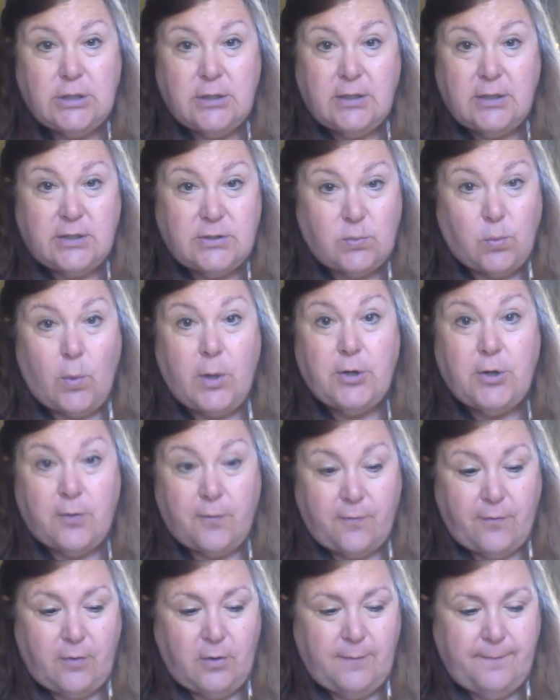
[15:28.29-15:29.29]
It's
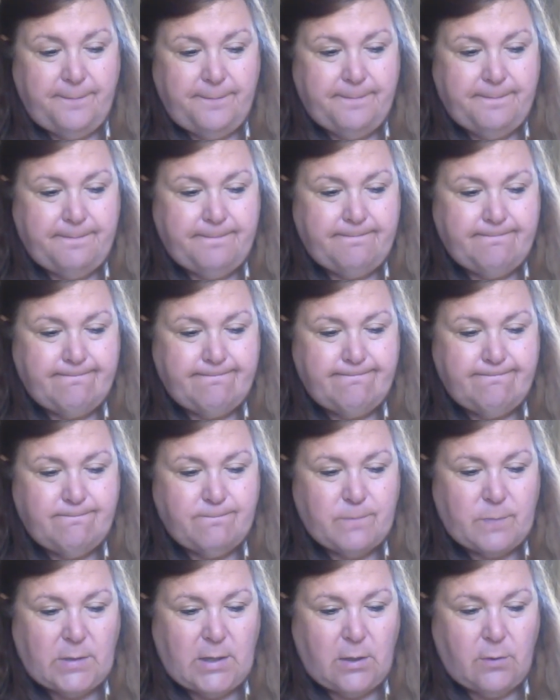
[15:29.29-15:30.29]
wonderful.
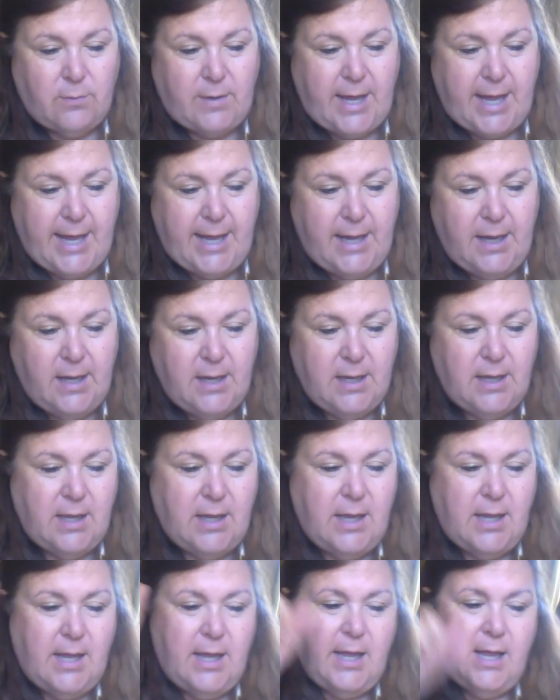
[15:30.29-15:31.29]
Okay?
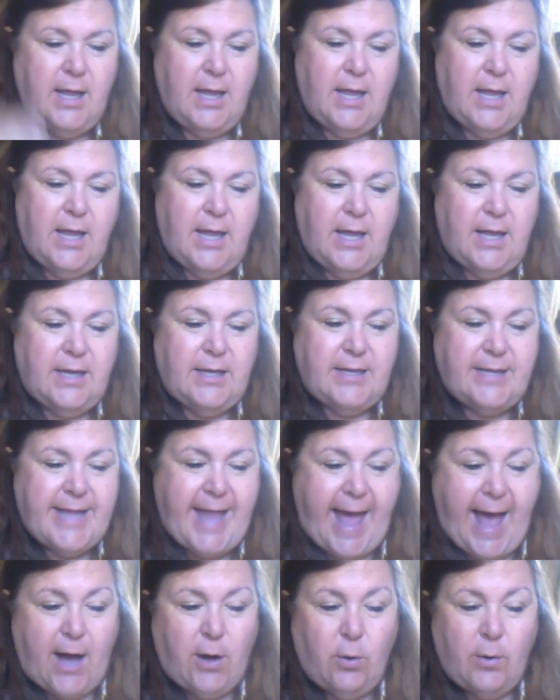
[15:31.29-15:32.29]

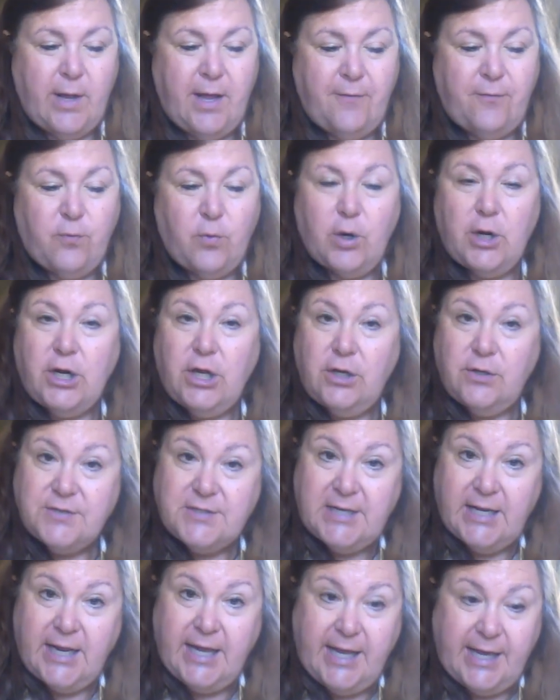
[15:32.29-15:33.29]
Now, if we're
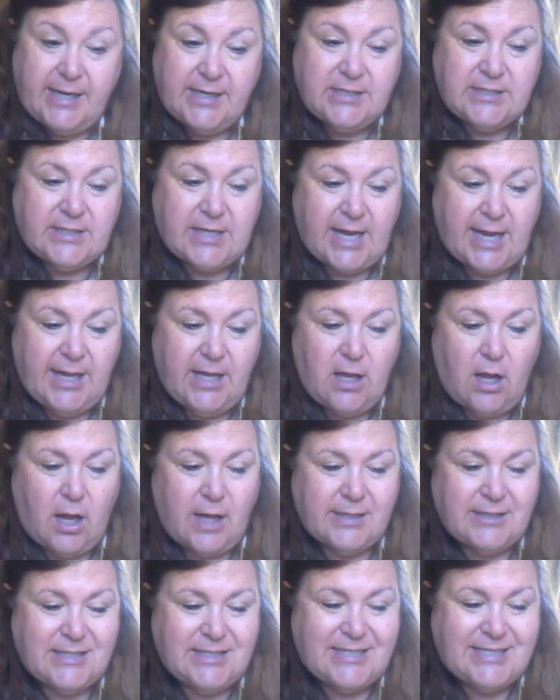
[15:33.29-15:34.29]
using key site
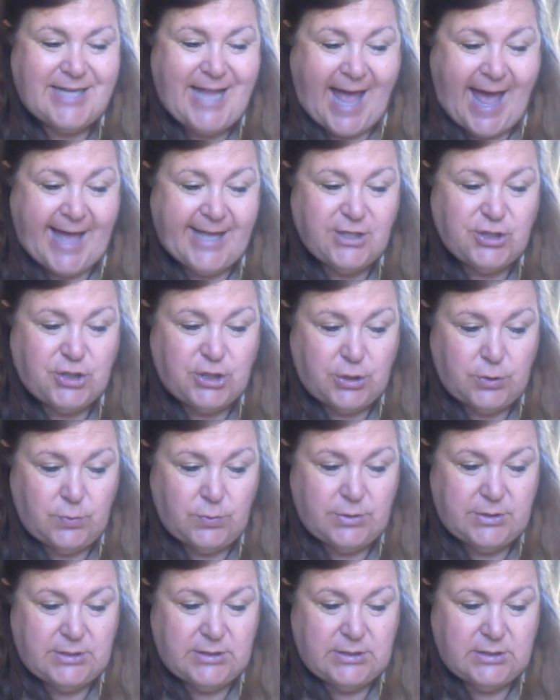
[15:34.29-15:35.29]
on
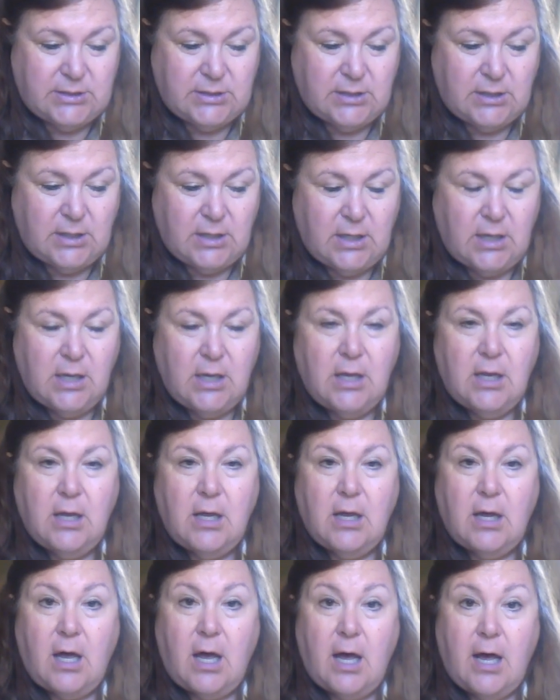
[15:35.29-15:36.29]
statutes,
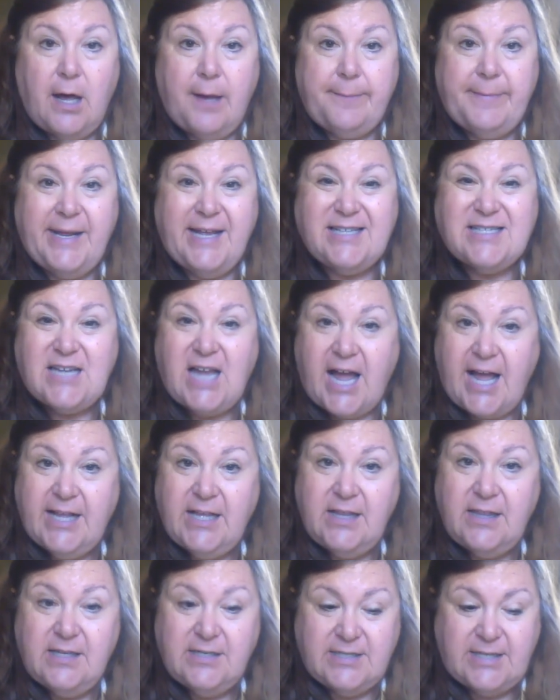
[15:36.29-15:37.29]
it's kind
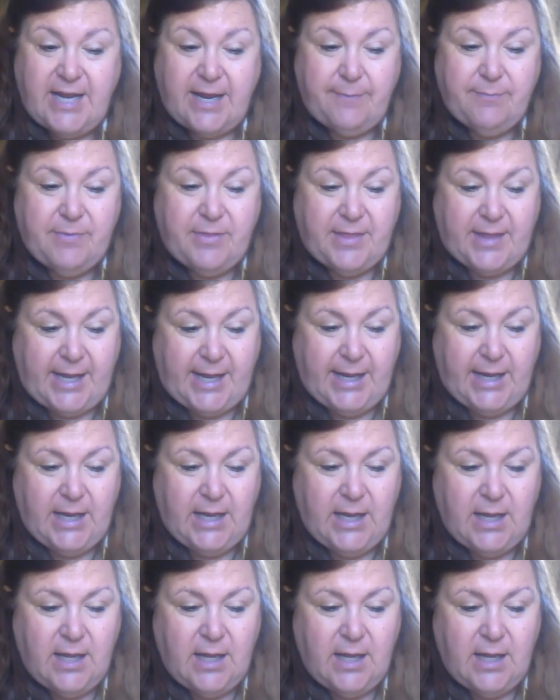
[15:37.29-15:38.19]
of the same thing.